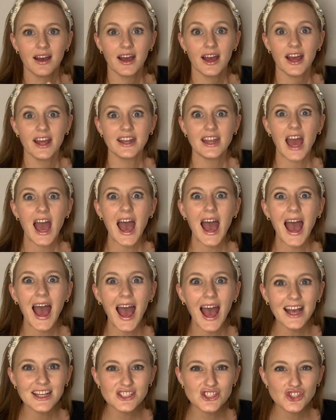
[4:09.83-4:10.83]
An
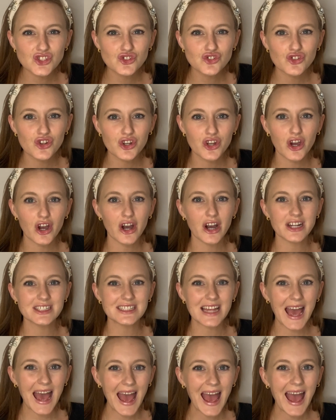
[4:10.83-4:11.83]
astronaut.
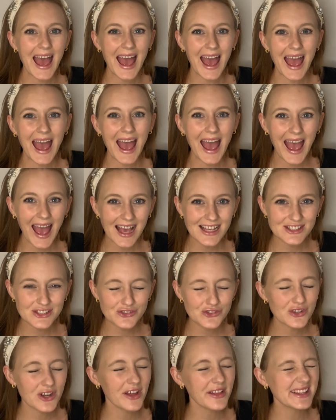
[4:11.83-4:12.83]

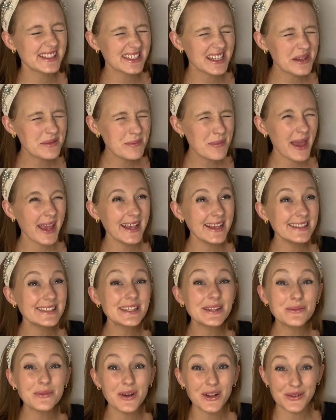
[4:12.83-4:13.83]
Astronaut. That's an
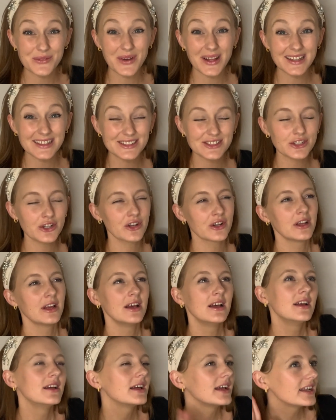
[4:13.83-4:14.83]
amazing one. Well done.
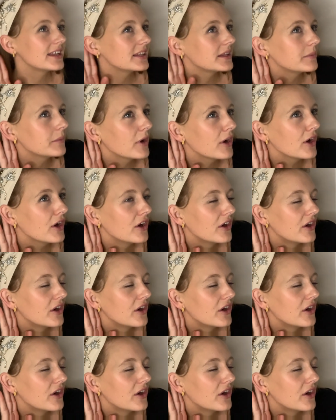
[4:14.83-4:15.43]
Any more?